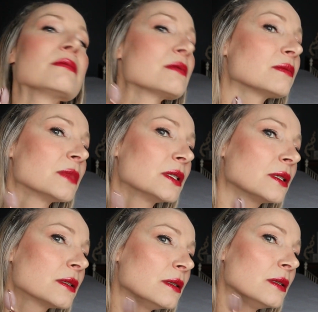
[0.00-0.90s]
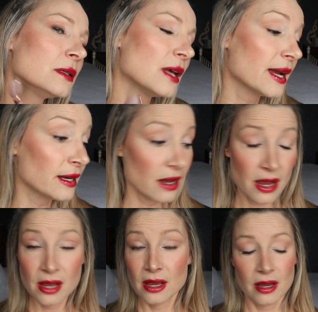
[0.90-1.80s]
I rolled my jawline.
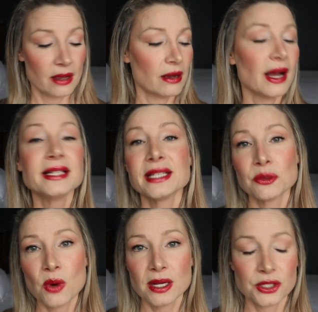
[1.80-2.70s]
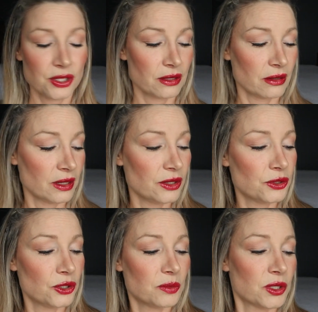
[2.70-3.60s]
I did watch a
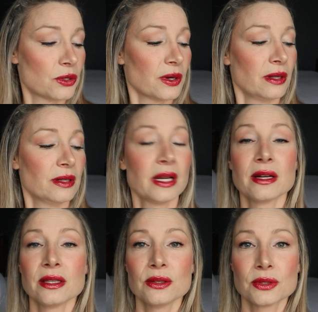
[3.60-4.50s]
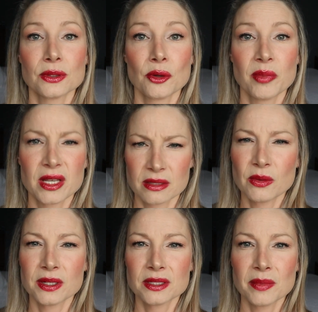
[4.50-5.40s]
YouTube tutorial on how to use it though, because
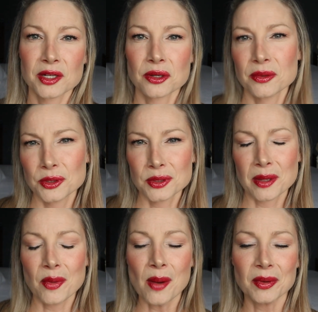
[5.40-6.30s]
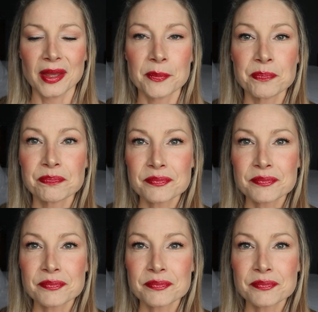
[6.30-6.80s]
I wanted to make sure I was using it properly.